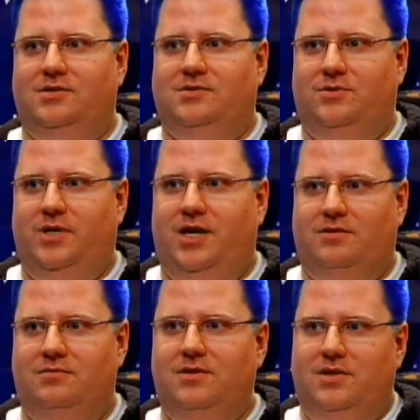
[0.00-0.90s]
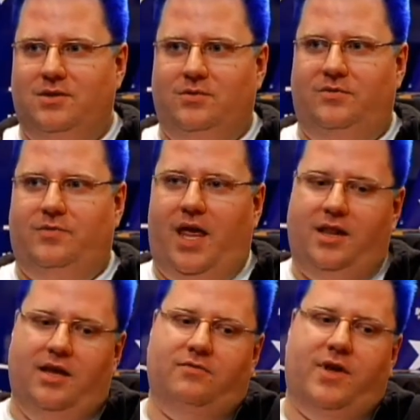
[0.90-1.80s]
So
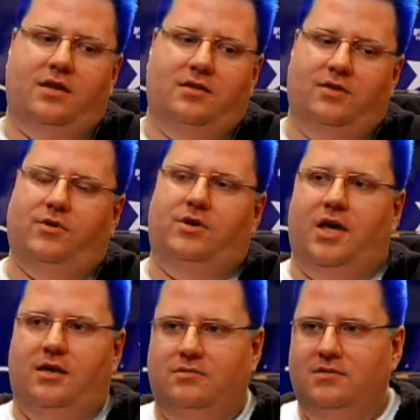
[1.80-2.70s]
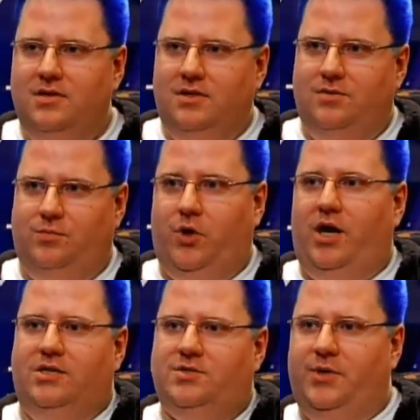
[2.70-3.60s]
they've all had broad
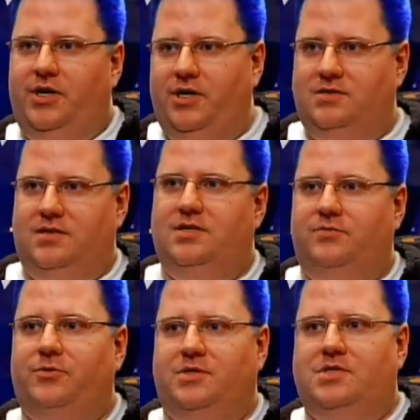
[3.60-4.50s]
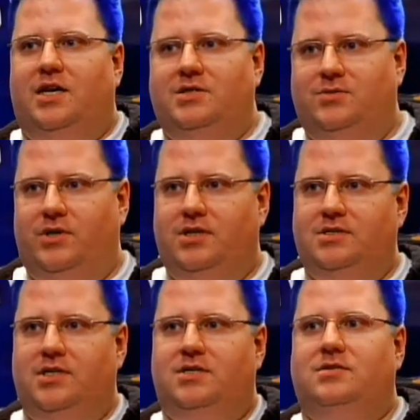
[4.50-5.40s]
experience in different size
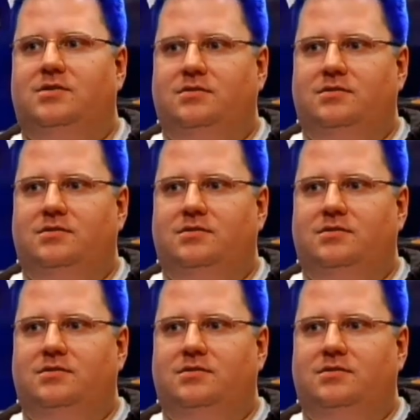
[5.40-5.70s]
organizations.